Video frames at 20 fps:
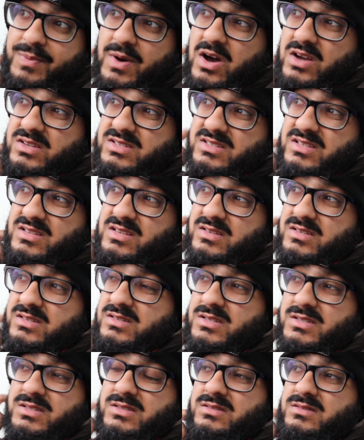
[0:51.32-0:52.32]
past,
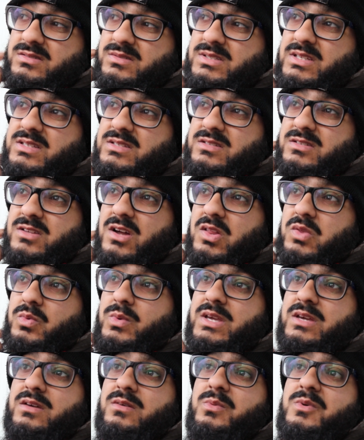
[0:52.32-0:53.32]
since the start of
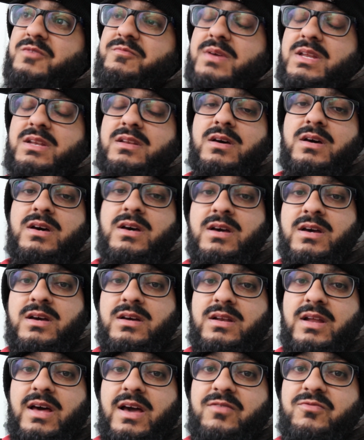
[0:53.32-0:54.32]
the week, we've been
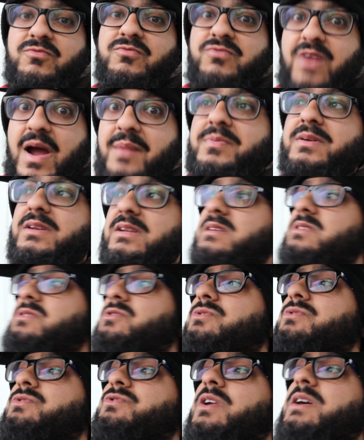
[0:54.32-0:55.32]
like rapidly
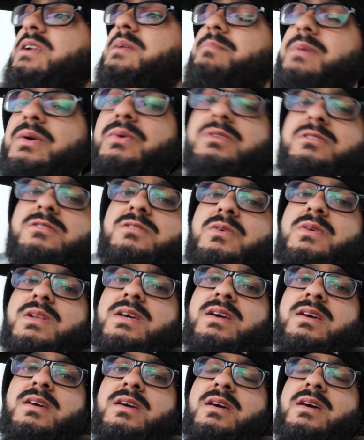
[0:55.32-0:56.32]
just trying to build this
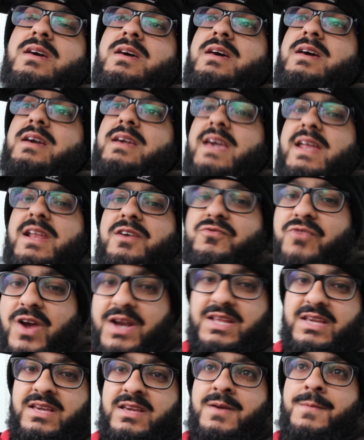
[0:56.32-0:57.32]
unit, get it
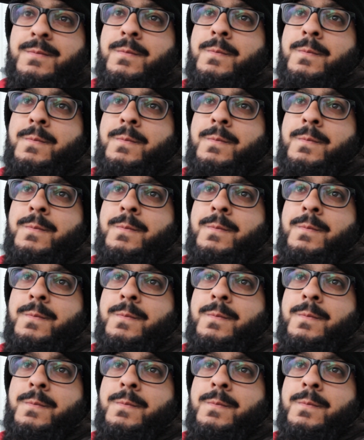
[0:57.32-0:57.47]
ready,